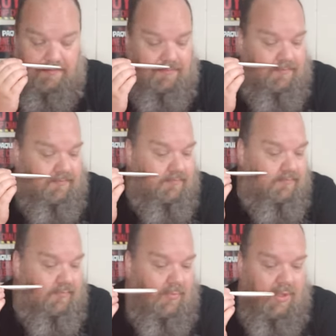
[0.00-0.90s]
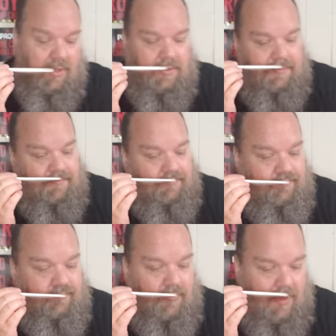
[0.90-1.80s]

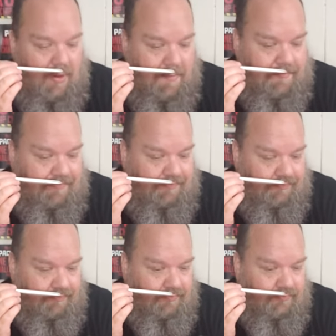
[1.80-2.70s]
Nothing is said.